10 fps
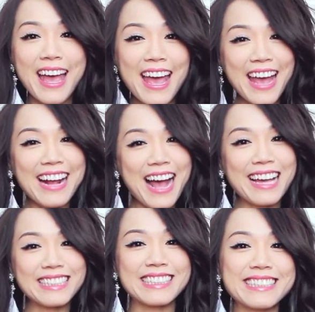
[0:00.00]
Hey
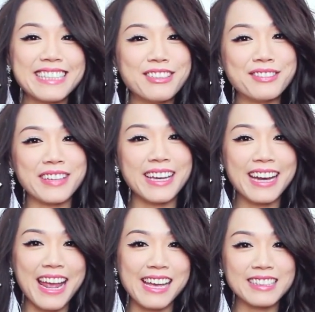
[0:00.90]
guys, it's Lil
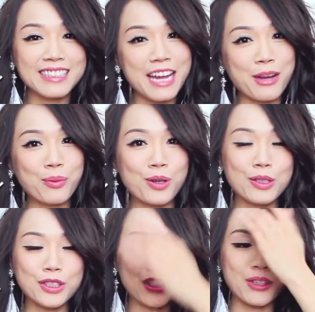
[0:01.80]
Vid, and today we're
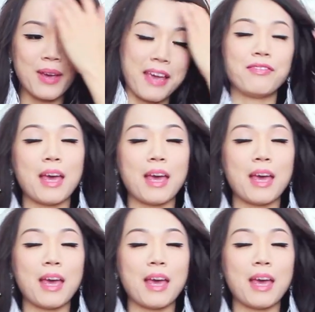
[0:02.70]
going to do a